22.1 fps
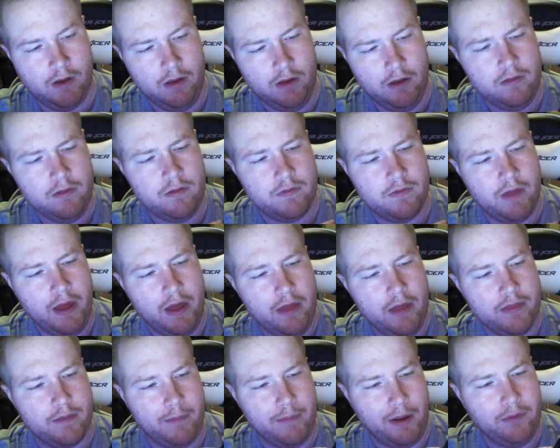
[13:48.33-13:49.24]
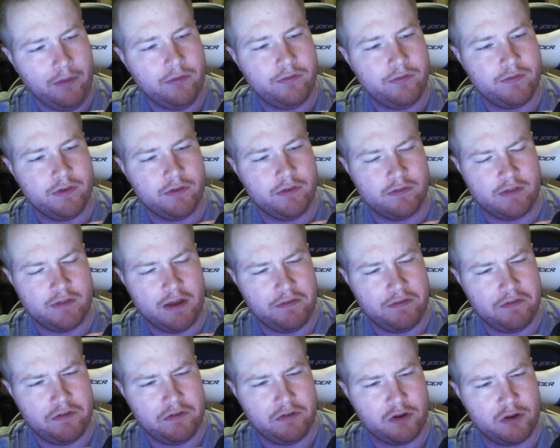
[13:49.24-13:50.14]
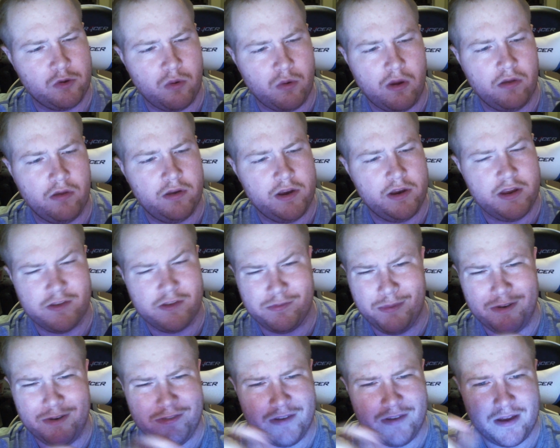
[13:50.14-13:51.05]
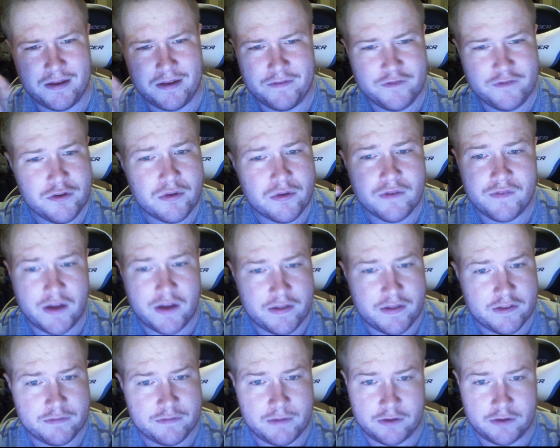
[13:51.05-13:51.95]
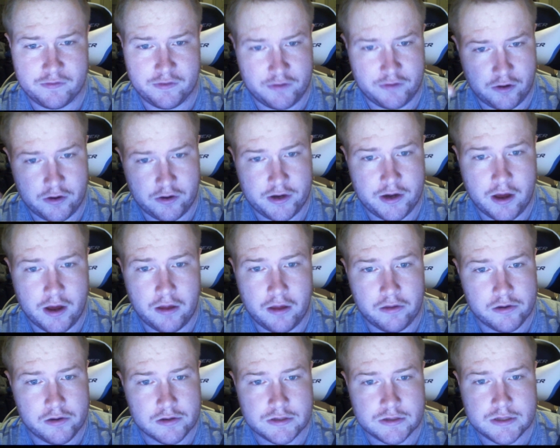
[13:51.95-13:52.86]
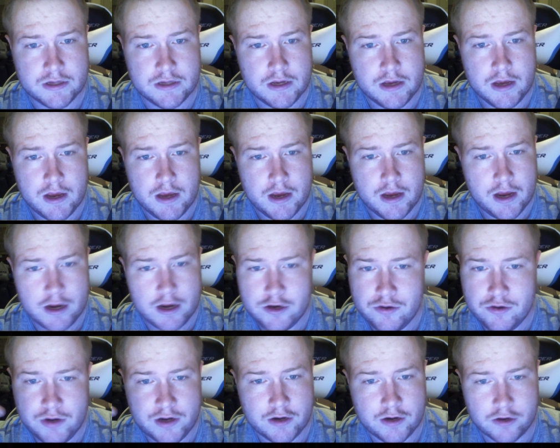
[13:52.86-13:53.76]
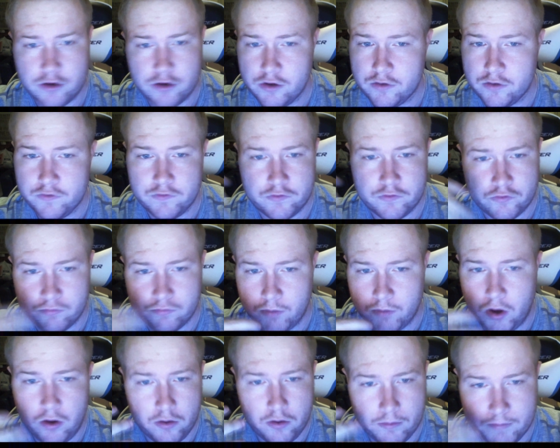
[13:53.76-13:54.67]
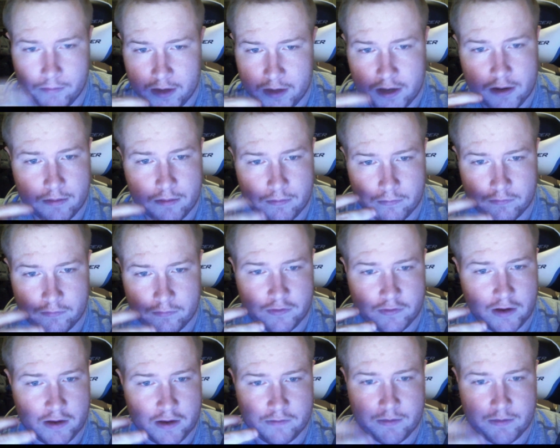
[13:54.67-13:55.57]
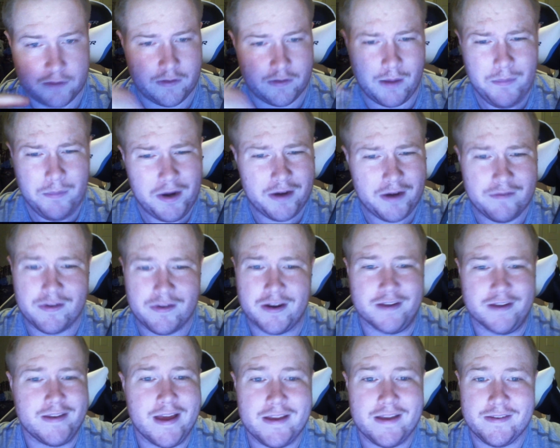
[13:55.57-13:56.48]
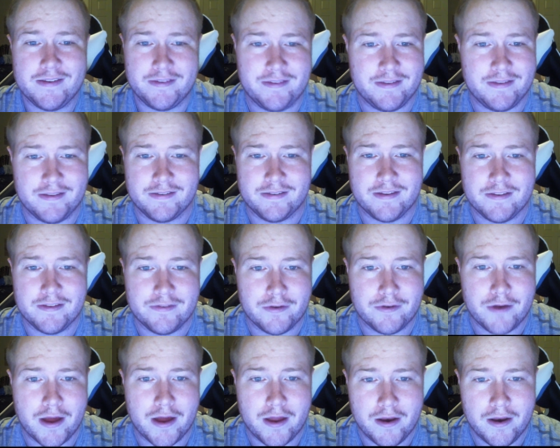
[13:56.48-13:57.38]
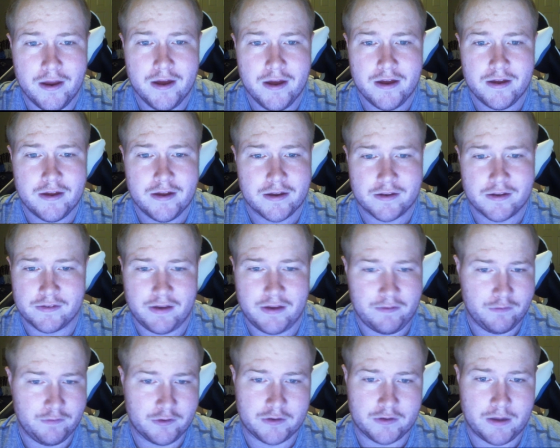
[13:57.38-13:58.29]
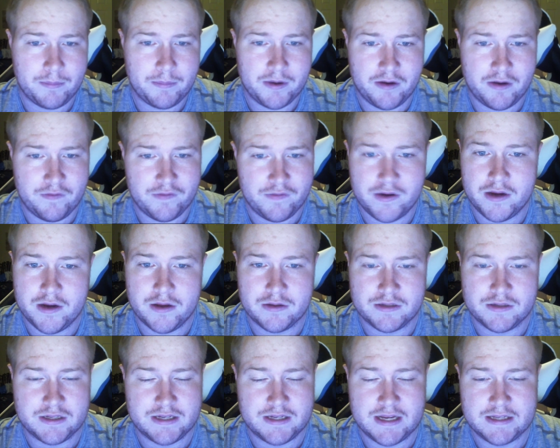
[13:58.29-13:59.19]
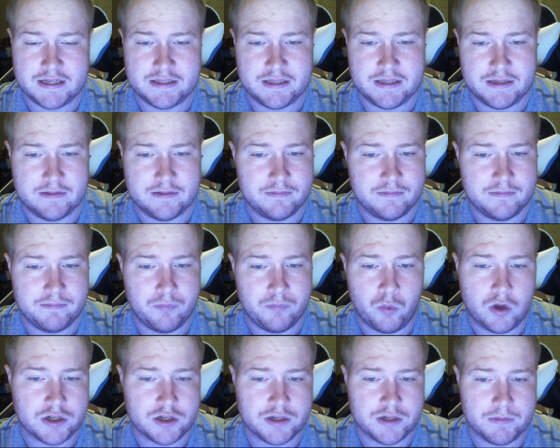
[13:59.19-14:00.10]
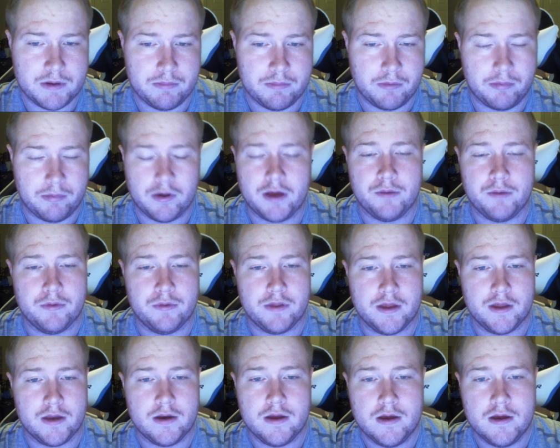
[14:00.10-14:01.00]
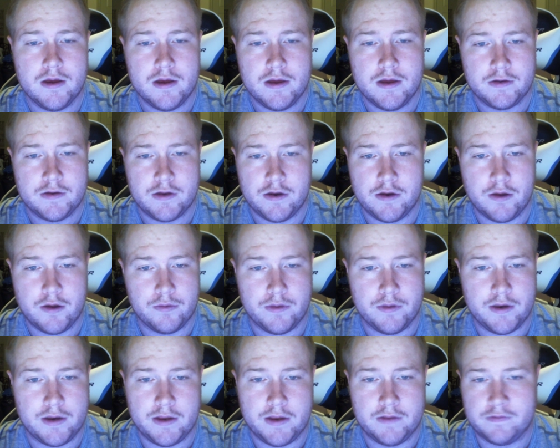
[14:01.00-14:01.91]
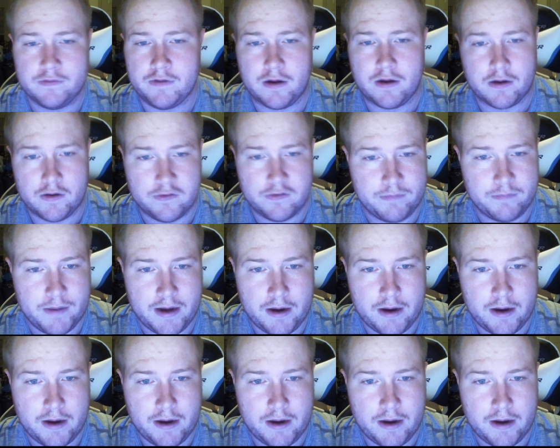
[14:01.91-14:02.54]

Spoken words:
than that, the mouse feels definitely quality, especially if you can find this mouse for $30 and you need a good small to medium sized mouse. I'm not even going to test the sensor yet because I've looked up enough videos to test watching people play with it to know that it's not going to spin out